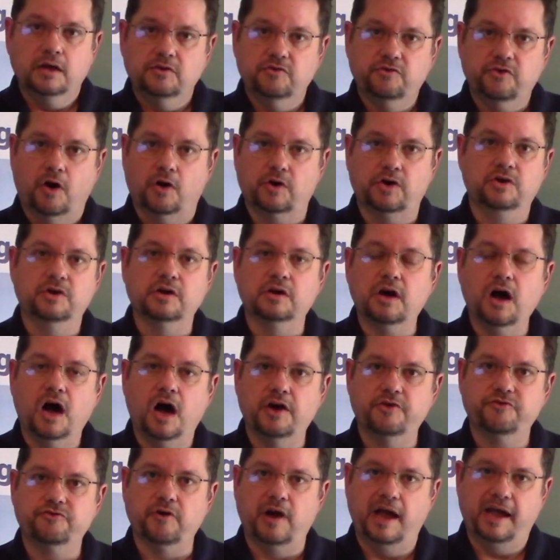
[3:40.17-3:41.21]
Talking to
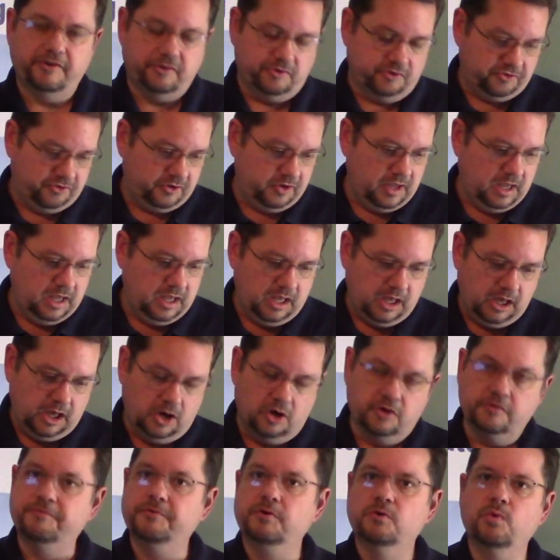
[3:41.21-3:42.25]
contractors,
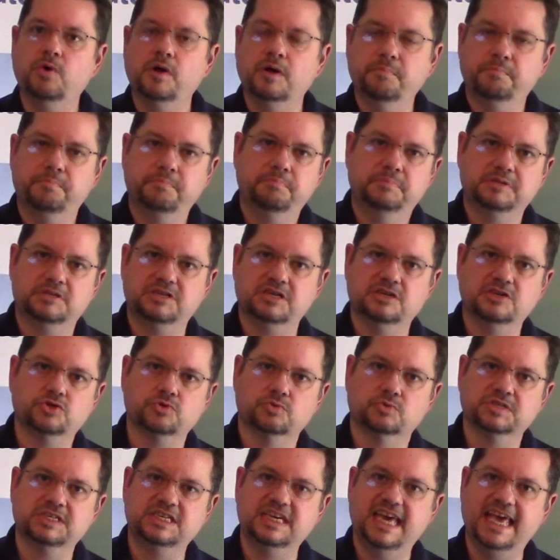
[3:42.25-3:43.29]
interviewing
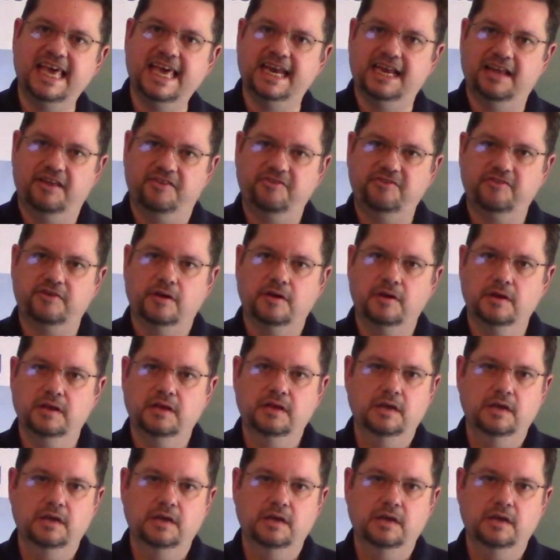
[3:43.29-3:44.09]
potential tenants.